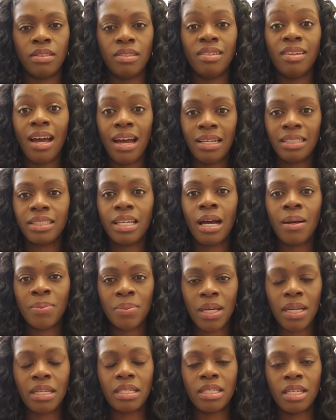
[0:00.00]
9
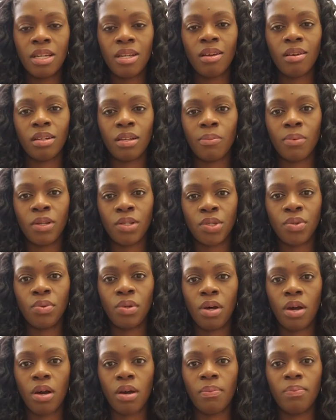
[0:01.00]
times out of 10 going to be too
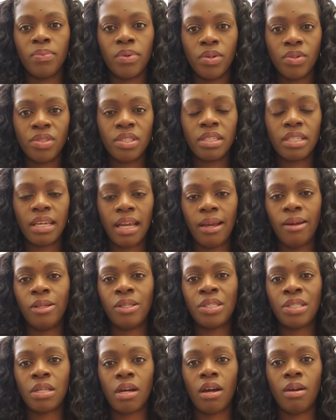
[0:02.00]
long. Most
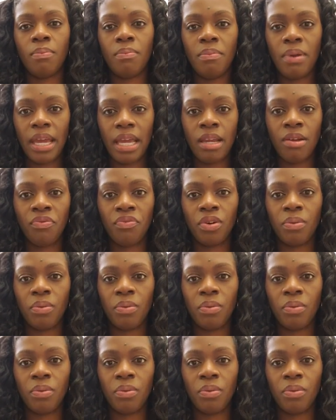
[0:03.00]
gowns are made